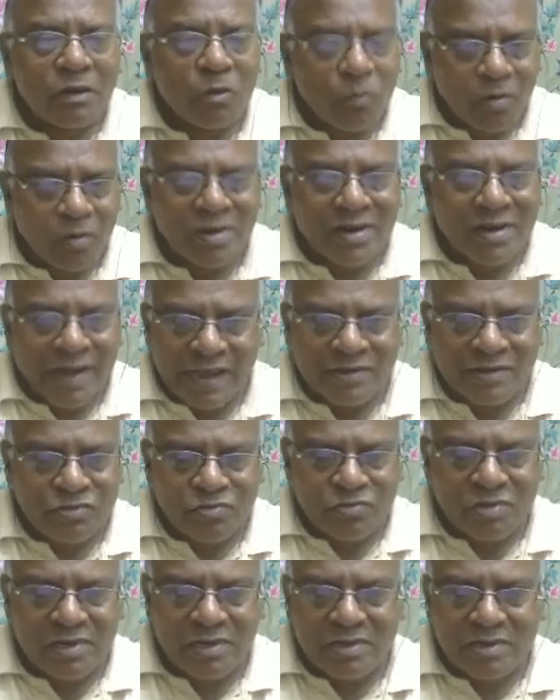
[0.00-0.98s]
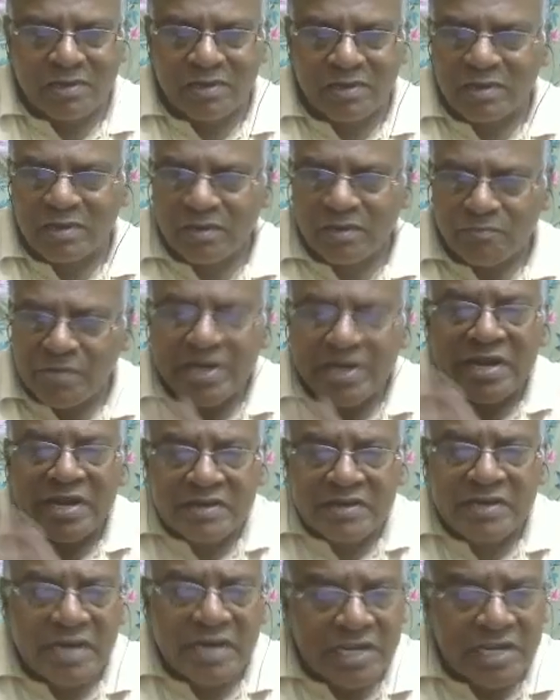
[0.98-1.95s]
work actually.
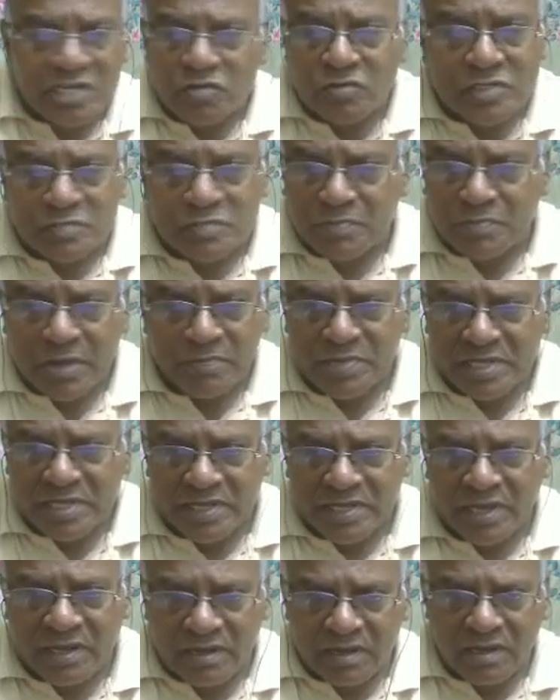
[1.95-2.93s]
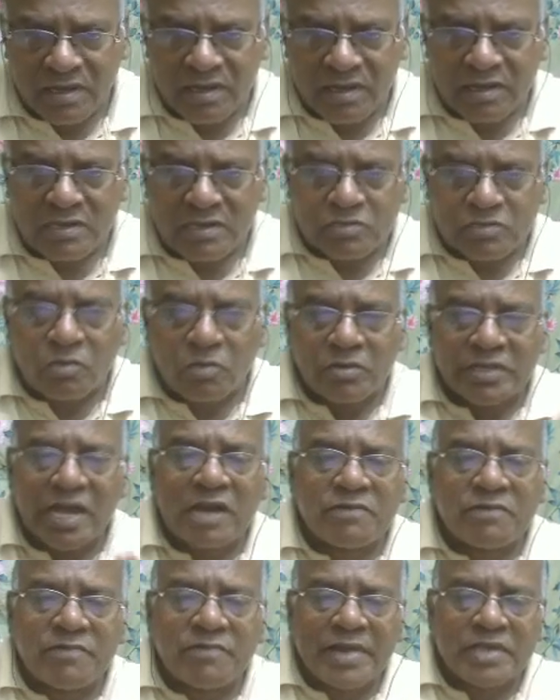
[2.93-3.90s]
Many intellectuals may be there. So
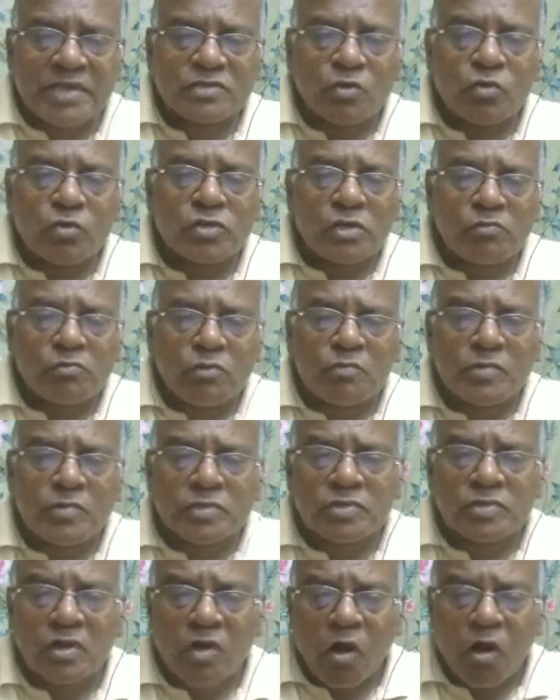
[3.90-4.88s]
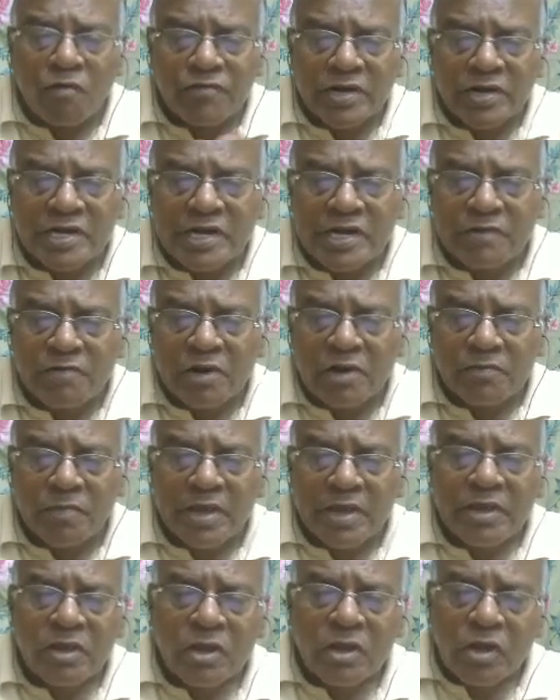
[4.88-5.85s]
that way social movements are often driven
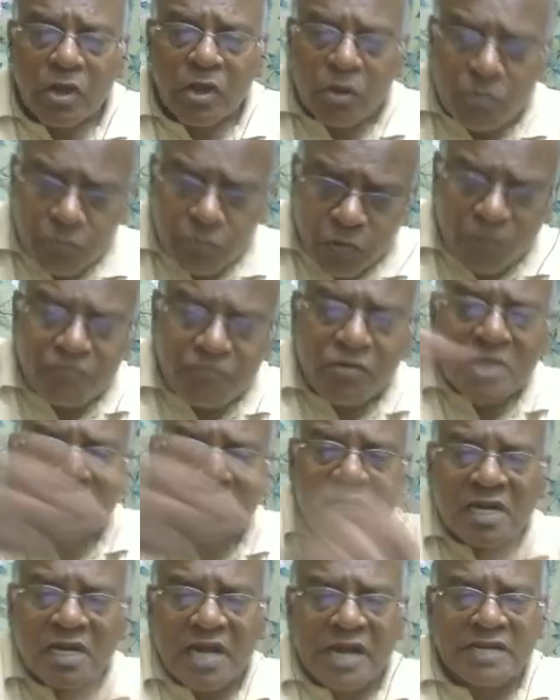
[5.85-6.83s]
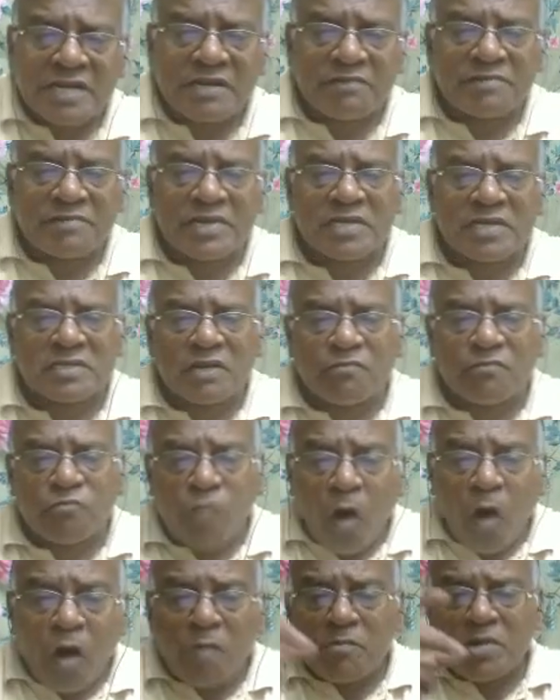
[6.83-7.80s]
by professional activities and
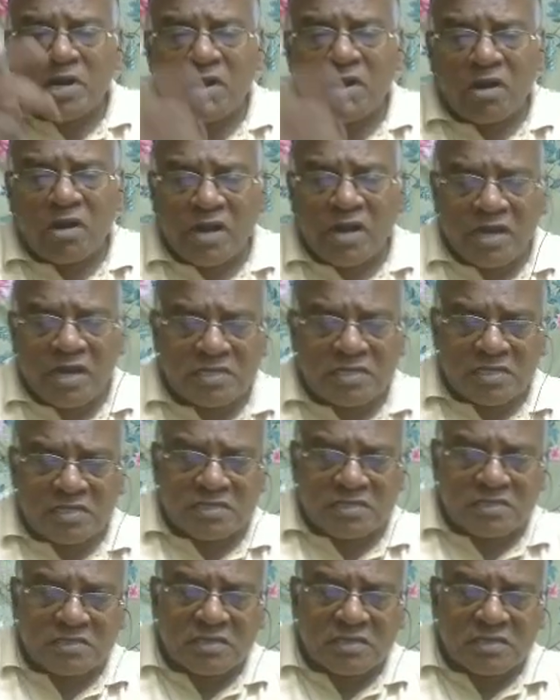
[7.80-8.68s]
formal organizations